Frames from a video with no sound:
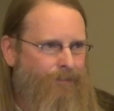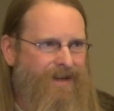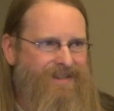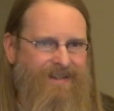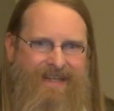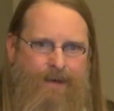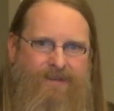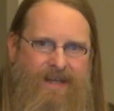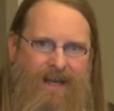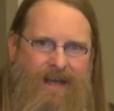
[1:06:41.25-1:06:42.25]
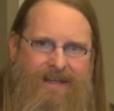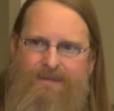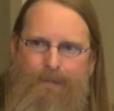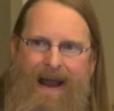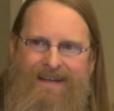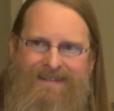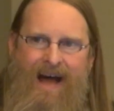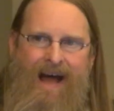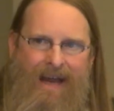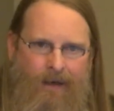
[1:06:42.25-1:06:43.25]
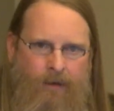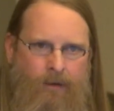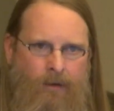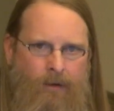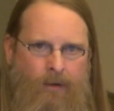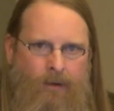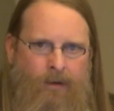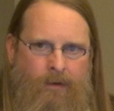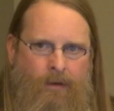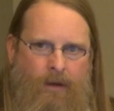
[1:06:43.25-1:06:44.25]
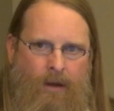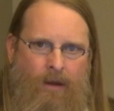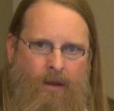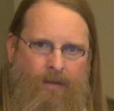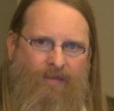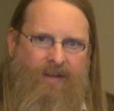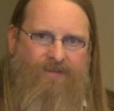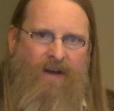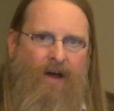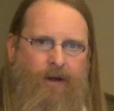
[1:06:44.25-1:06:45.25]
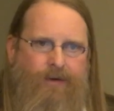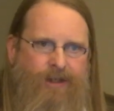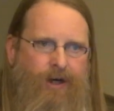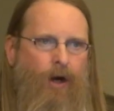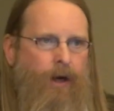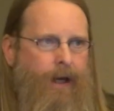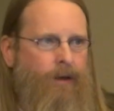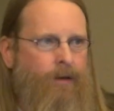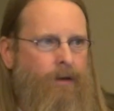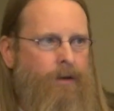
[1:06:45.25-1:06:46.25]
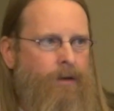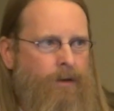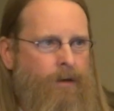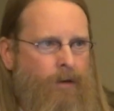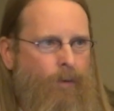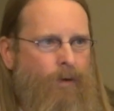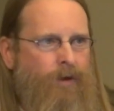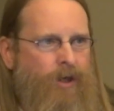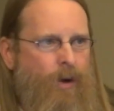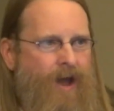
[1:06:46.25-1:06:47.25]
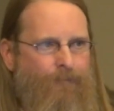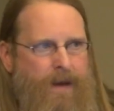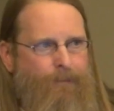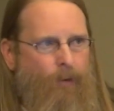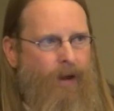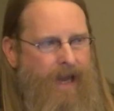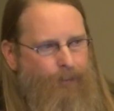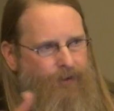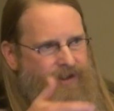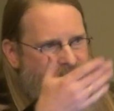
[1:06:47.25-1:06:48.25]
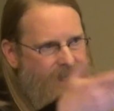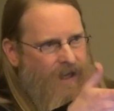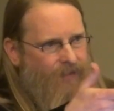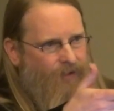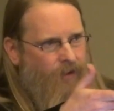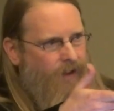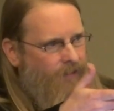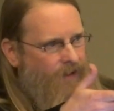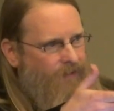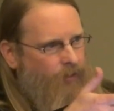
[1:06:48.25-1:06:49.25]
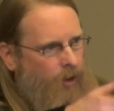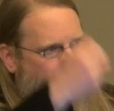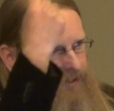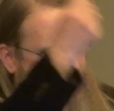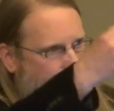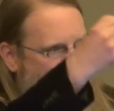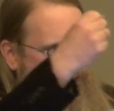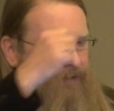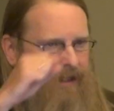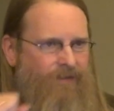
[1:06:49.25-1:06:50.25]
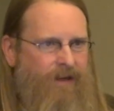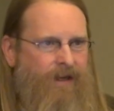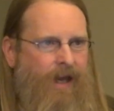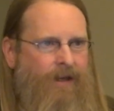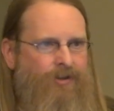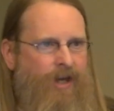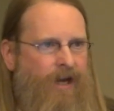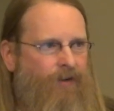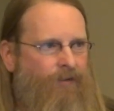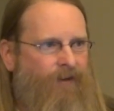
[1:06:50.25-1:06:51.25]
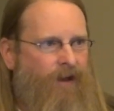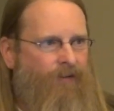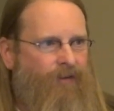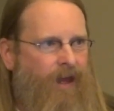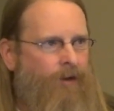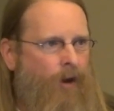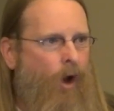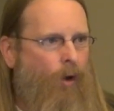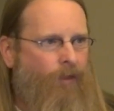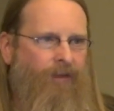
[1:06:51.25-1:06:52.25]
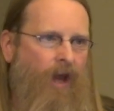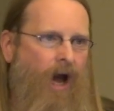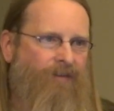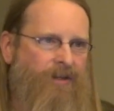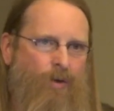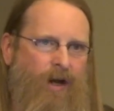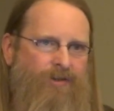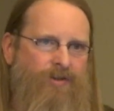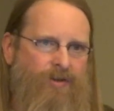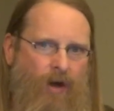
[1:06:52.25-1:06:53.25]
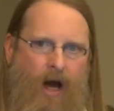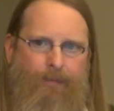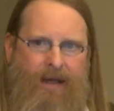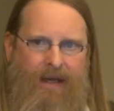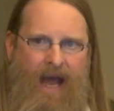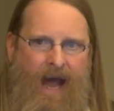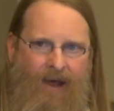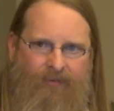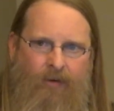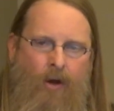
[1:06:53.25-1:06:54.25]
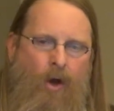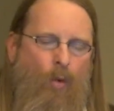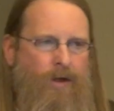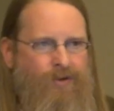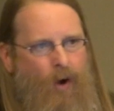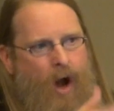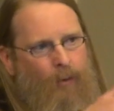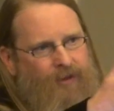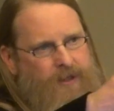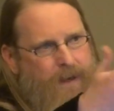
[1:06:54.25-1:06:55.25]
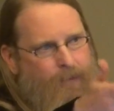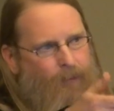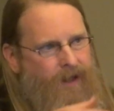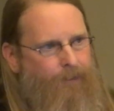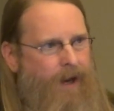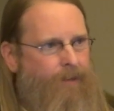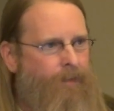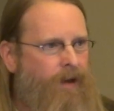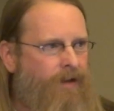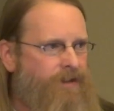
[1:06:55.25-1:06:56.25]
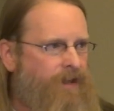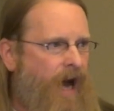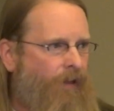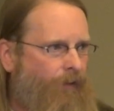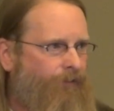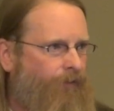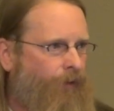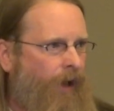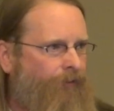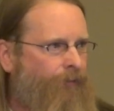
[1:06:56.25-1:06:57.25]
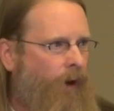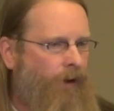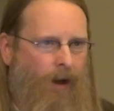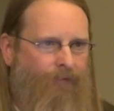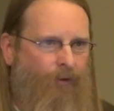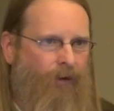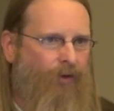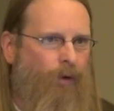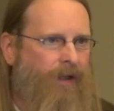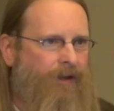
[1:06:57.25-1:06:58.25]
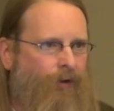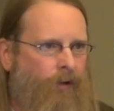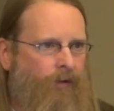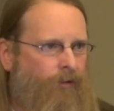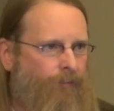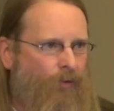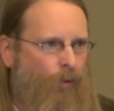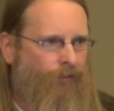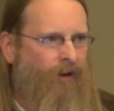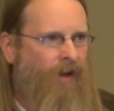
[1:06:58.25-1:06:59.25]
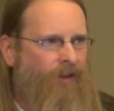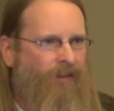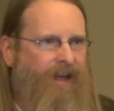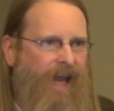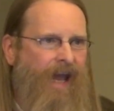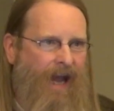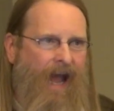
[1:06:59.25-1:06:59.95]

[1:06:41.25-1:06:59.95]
Because it seems that it's by design that this failure is occurring. When you have people able to sit at their living room and scream at their TV and shake their fist and know that the obvious questions are not being asked, what's wrong with these people that get paid millions of dollars that they're not smart enough, that went through elite journalism schools, that they can't